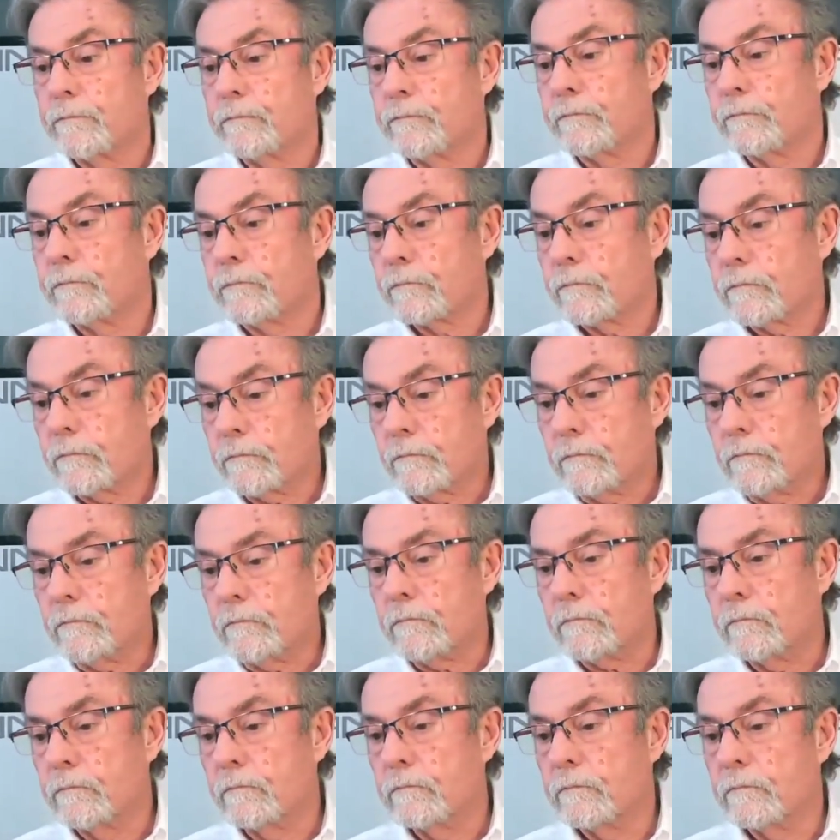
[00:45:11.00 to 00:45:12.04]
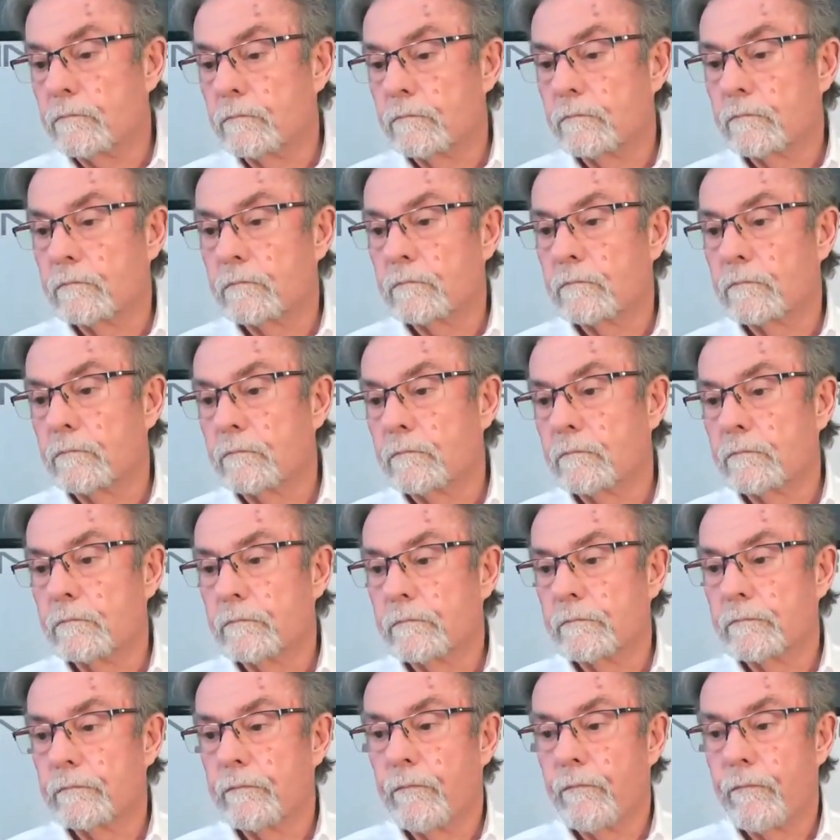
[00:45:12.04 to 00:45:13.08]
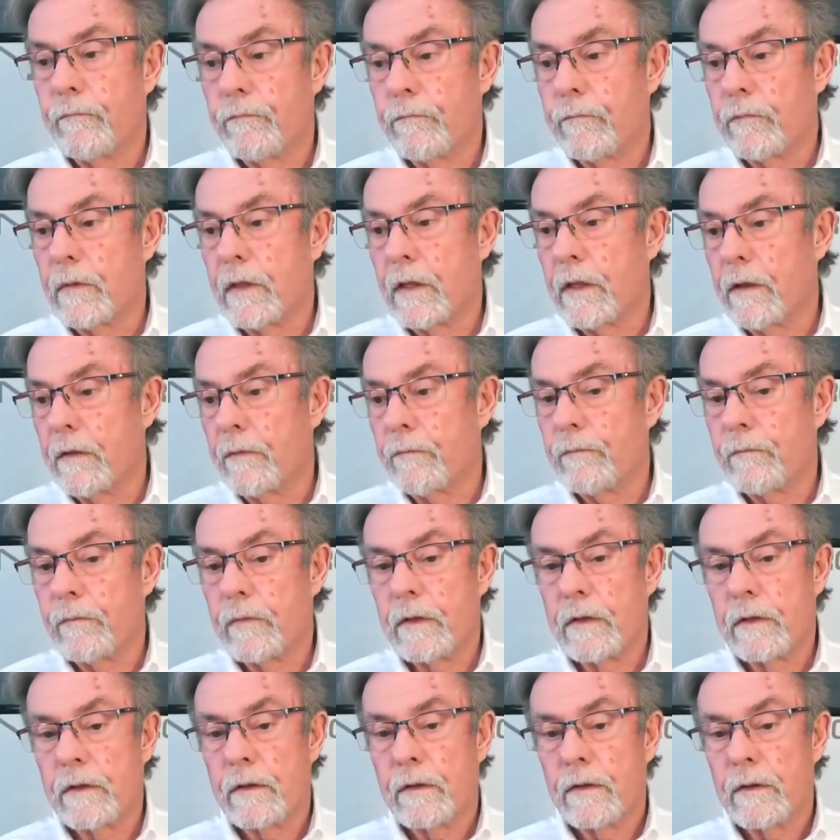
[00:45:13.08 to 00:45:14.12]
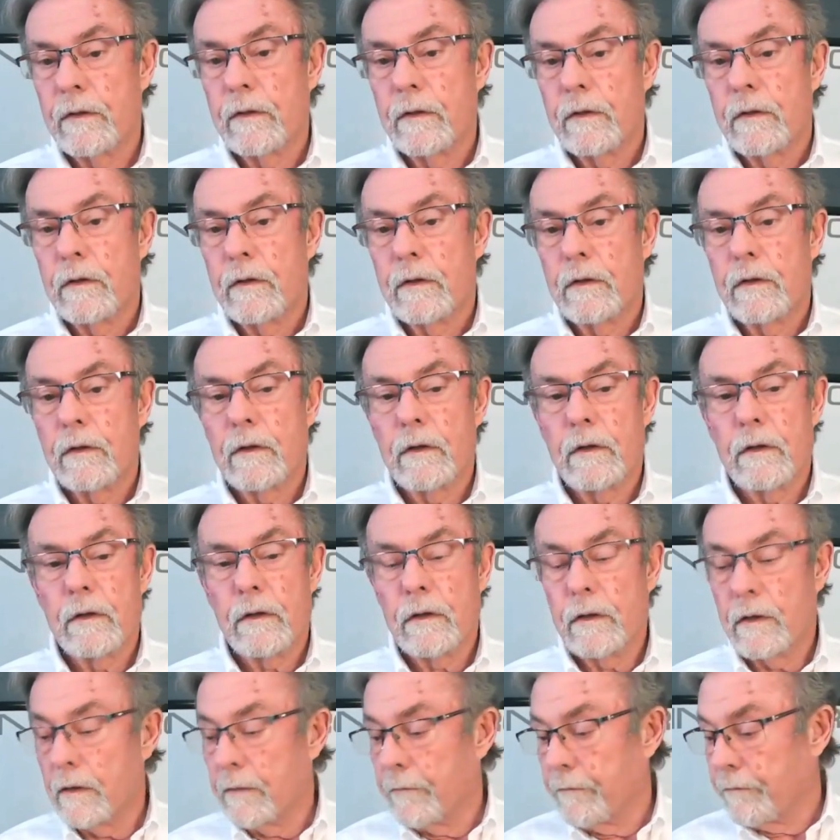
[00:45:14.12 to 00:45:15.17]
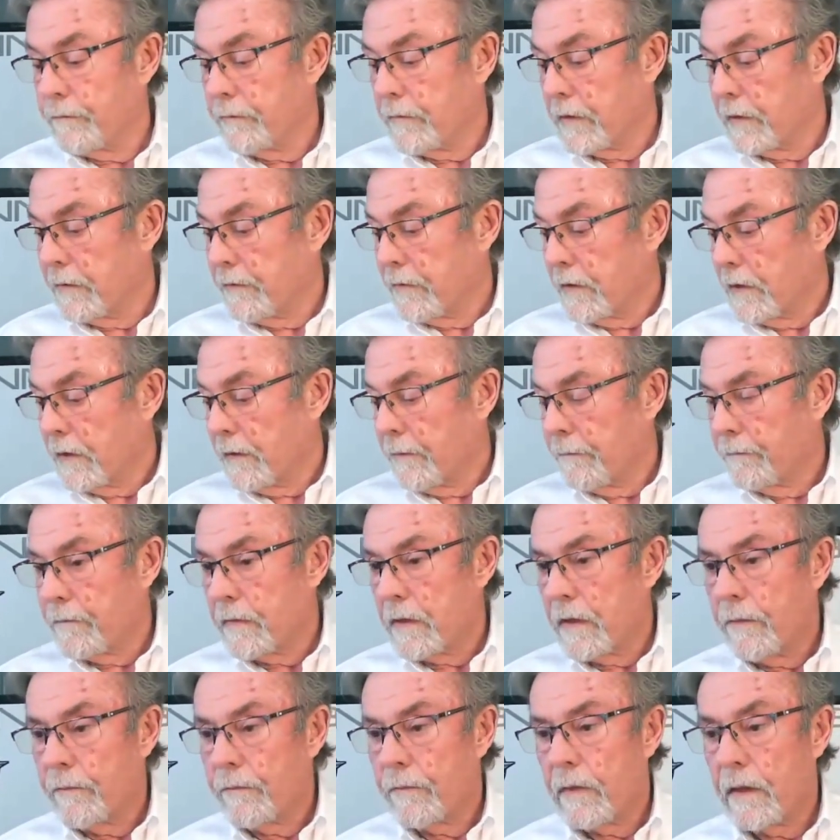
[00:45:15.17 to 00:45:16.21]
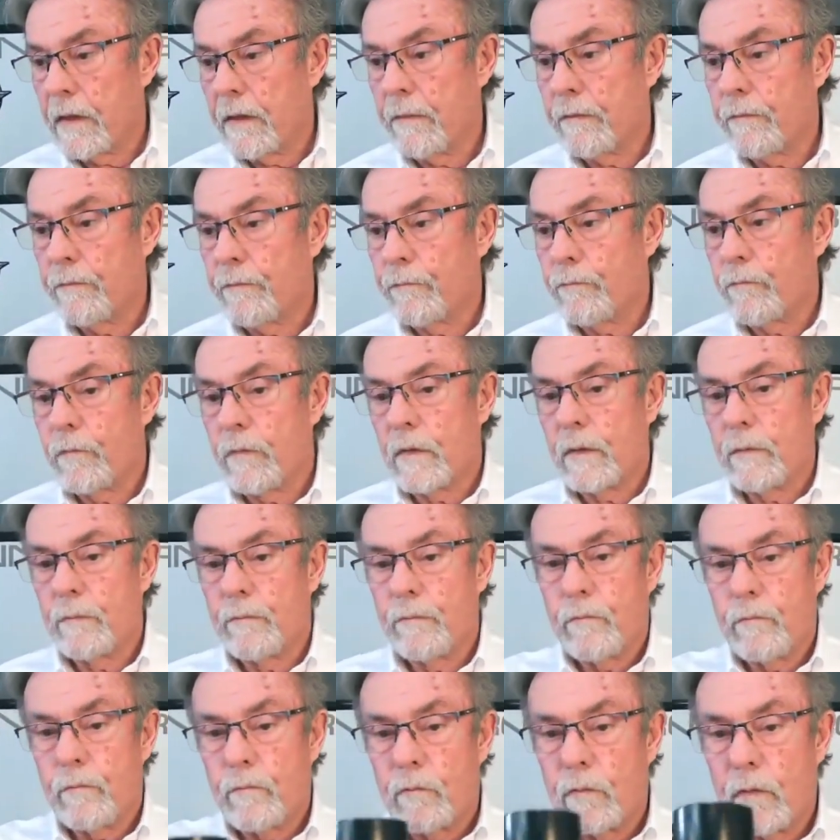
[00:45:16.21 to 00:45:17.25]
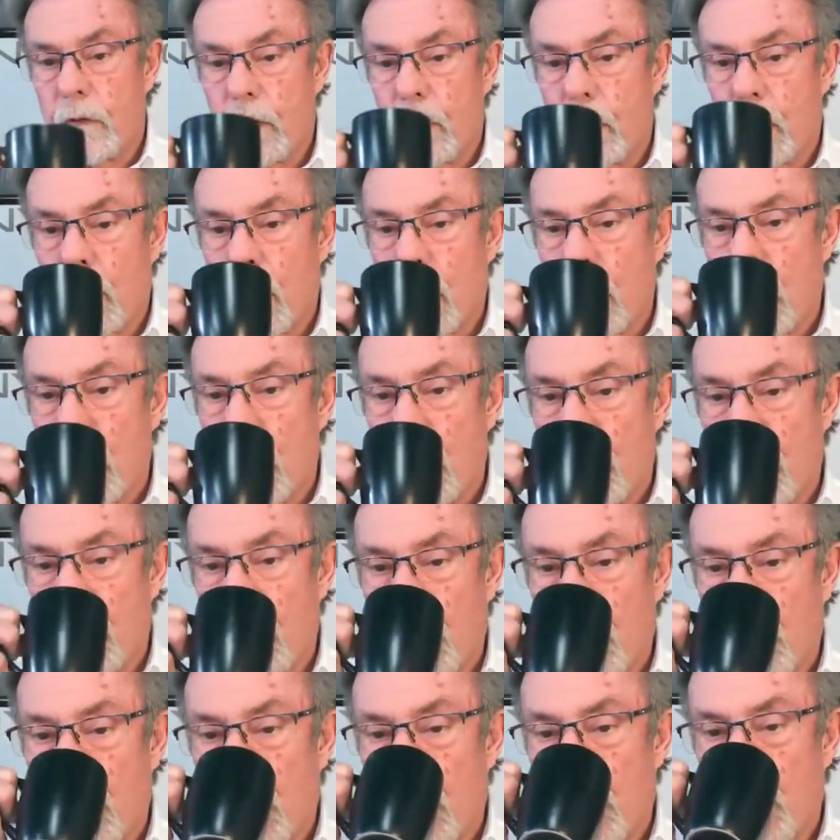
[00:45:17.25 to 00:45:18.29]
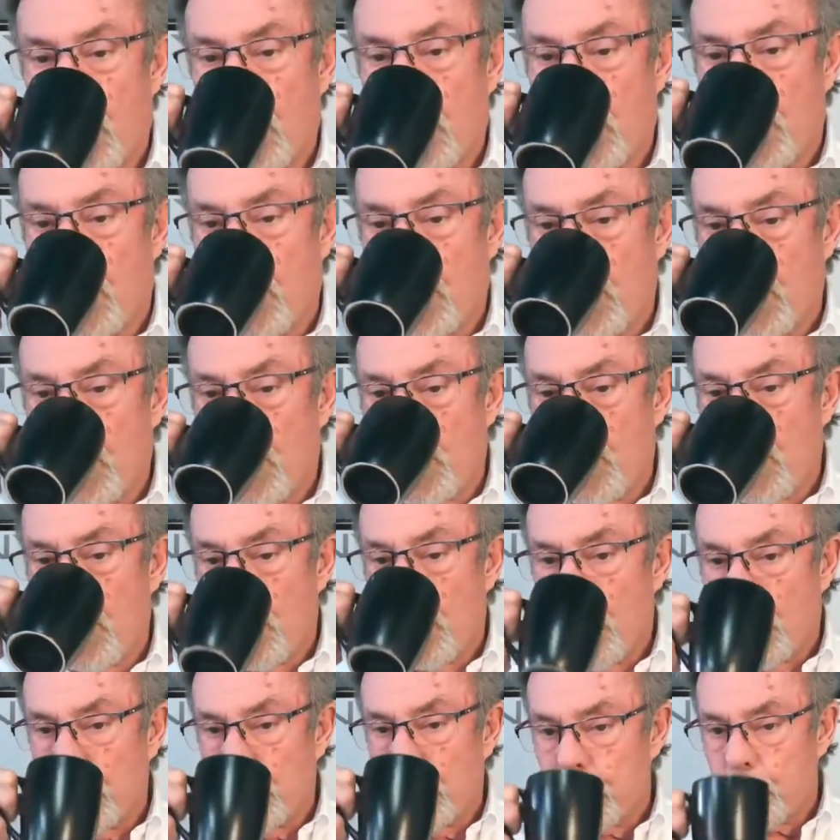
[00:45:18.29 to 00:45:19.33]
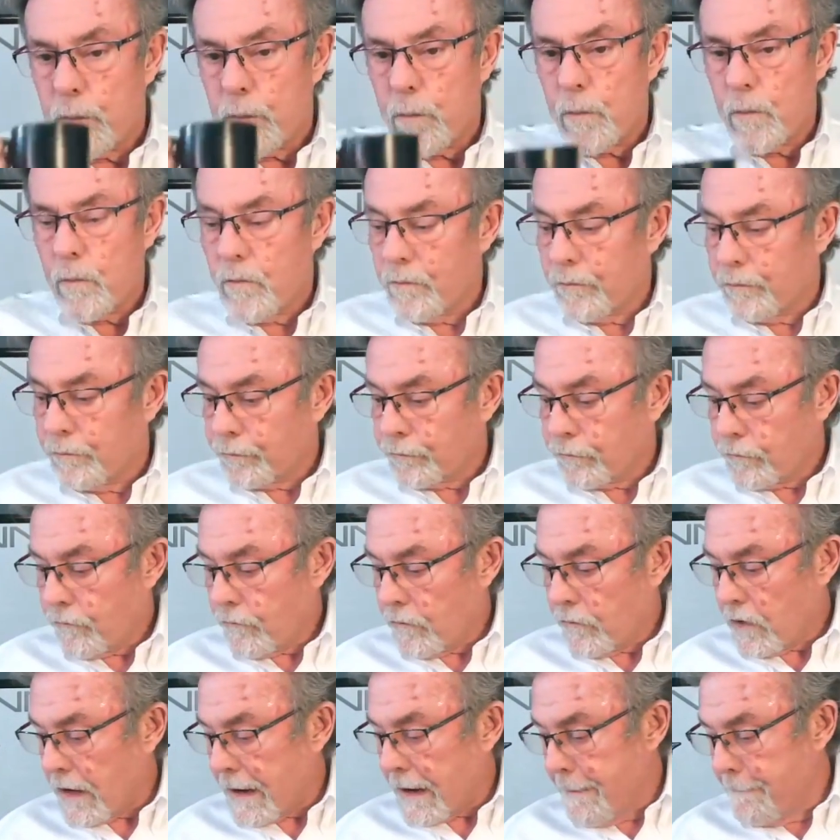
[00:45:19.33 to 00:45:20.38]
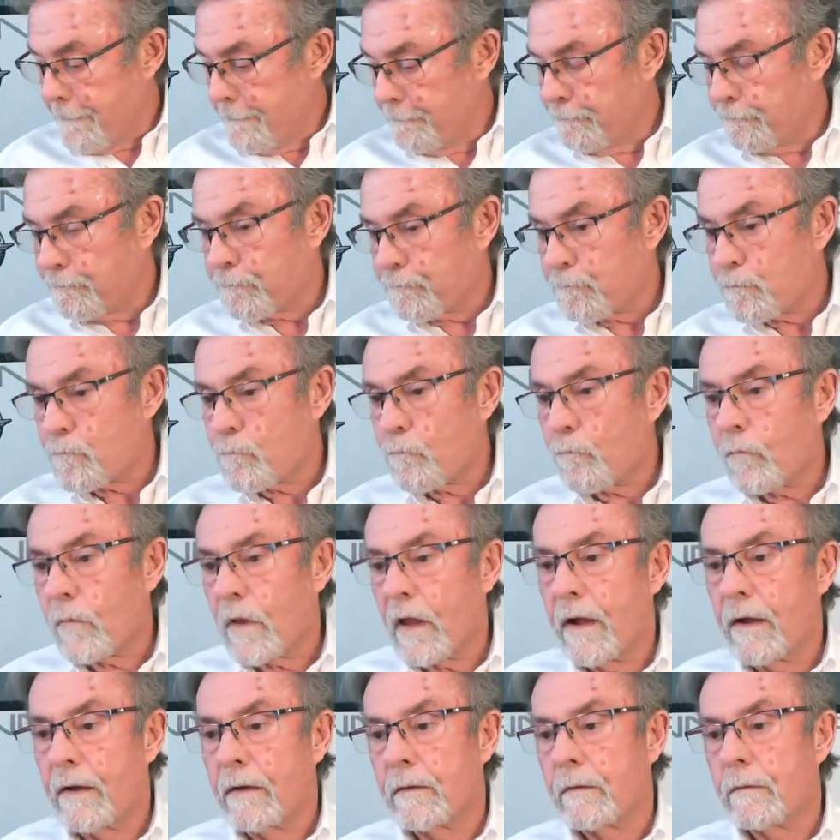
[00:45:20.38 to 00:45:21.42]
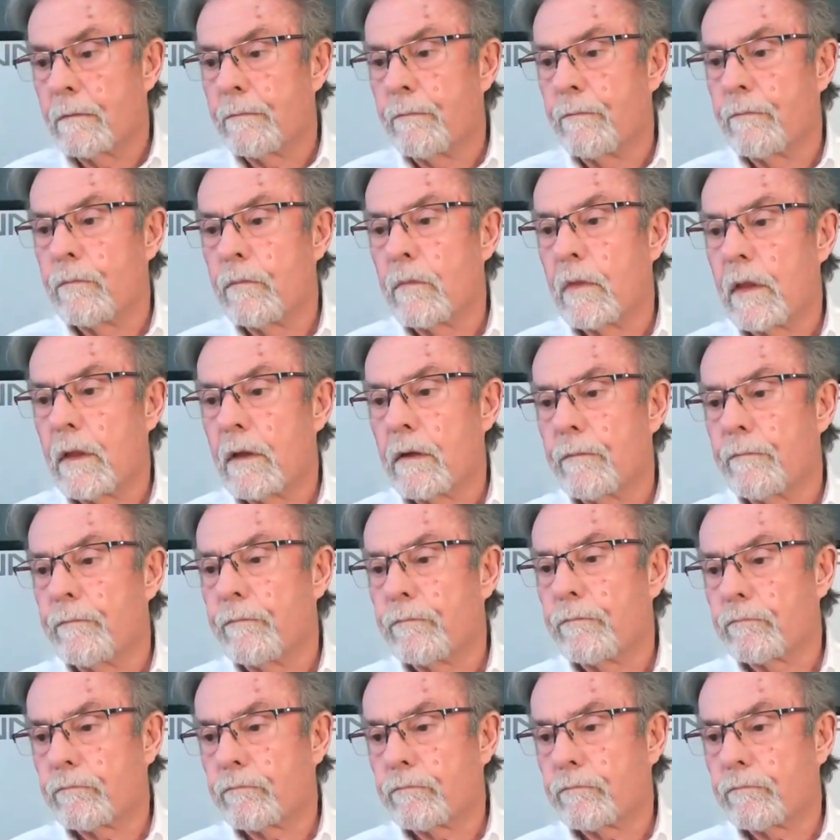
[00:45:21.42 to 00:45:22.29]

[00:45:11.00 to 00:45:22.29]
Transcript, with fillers: Okay, and then the, uh, this is the next question from Rory Merrick, who is uh, from Canada. Um, I'm sure it's been asked before, but can you put an IRS from